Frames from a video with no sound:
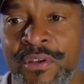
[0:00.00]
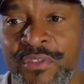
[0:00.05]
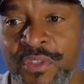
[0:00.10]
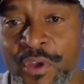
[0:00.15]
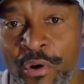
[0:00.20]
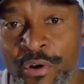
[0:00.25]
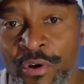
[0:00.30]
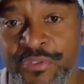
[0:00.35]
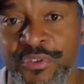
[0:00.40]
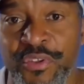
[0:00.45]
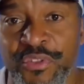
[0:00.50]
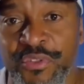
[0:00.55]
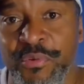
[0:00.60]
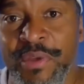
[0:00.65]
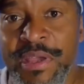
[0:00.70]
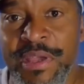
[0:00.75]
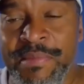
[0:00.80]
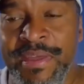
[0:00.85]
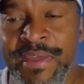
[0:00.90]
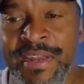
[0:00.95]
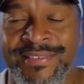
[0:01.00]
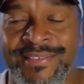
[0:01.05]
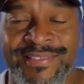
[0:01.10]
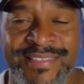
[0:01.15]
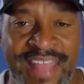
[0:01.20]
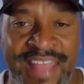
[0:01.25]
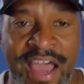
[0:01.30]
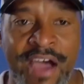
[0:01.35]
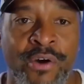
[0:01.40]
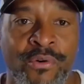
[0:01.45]
or to 3 minutes
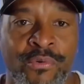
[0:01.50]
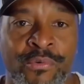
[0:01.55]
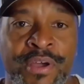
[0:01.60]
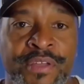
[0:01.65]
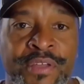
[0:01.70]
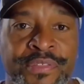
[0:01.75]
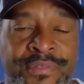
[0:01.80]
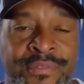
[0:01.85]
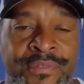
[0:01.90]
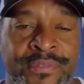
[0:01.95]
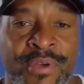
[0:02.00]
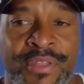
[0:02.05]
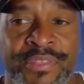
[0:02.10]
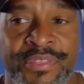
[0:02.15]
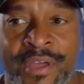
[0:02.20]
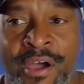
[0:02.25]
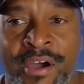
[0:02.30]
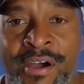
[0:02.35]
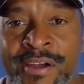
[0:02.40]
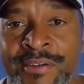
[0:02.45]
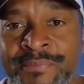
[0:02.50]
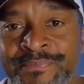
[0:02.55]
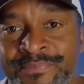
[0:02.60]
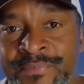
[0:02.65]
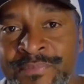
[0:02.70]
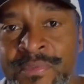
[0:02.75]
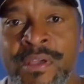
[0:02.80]
now with our